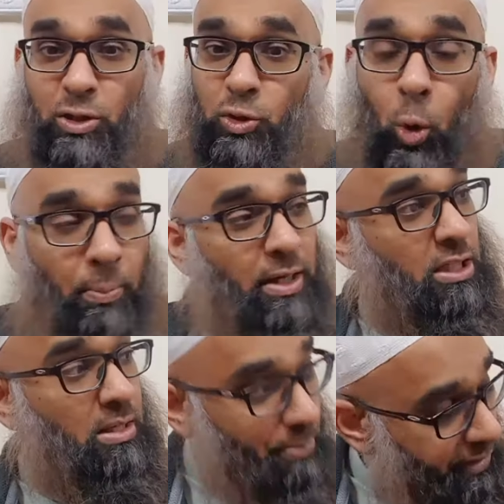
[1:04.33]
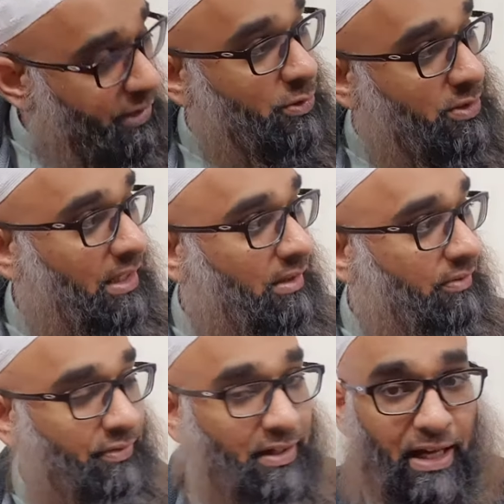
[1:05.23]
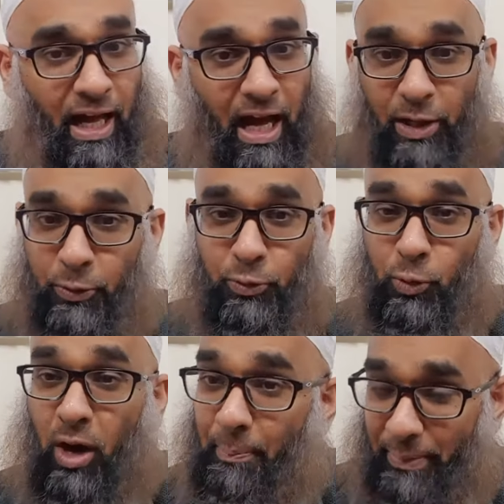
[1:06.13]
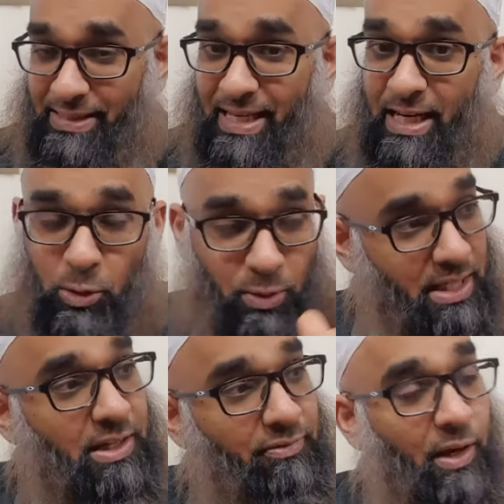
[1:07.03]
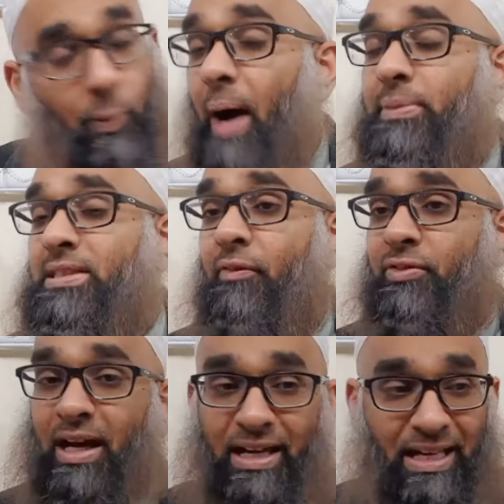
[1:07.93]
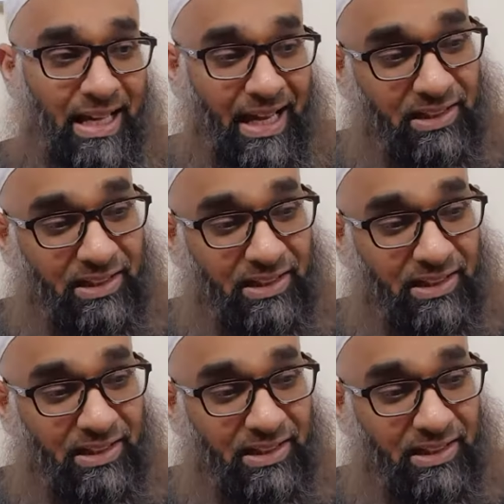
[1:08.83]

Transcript: and it's so much, and it burdens yourself, and you can't maintain it, and you leave it, what happens after that?